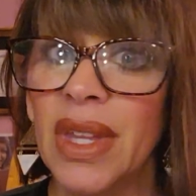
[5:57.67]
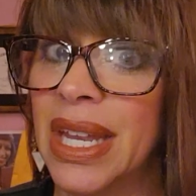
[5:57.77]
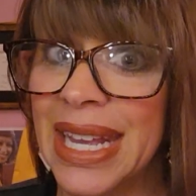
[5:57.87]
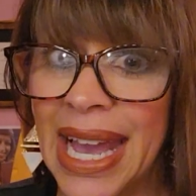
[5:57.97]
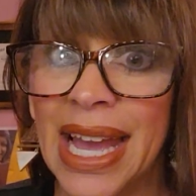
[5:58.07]

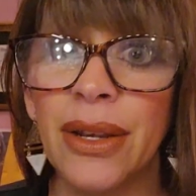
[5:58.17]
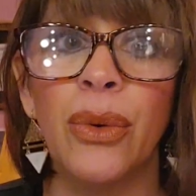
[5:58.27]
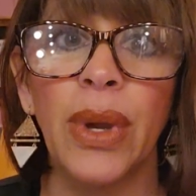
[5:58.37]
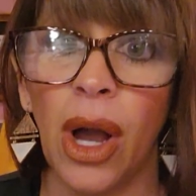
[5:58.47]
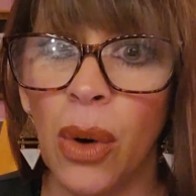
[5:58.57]
and
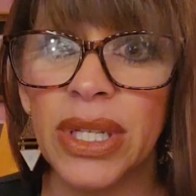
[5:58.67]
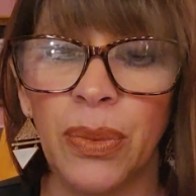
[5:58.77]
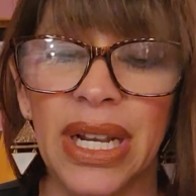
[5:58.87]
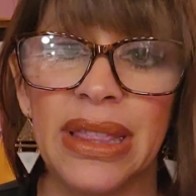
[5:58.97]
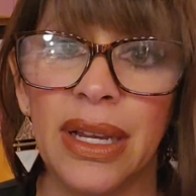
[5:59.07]
again, we
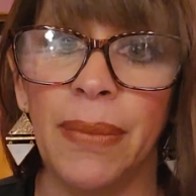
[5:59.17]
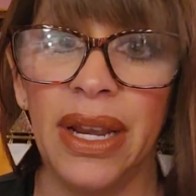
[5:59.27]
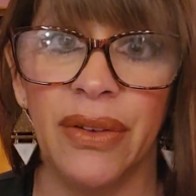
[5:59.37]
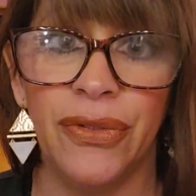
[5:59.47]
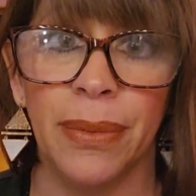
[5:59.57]
always want to think
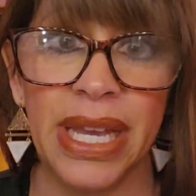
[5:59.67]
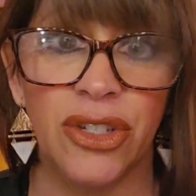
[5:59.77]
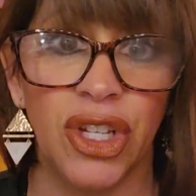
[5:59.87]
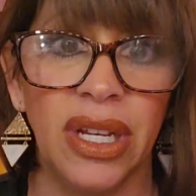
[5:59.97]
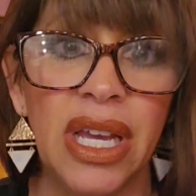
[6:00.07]
about
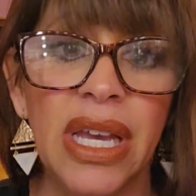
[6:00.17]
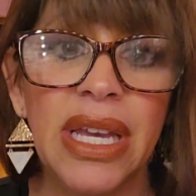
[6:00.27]
inflammation.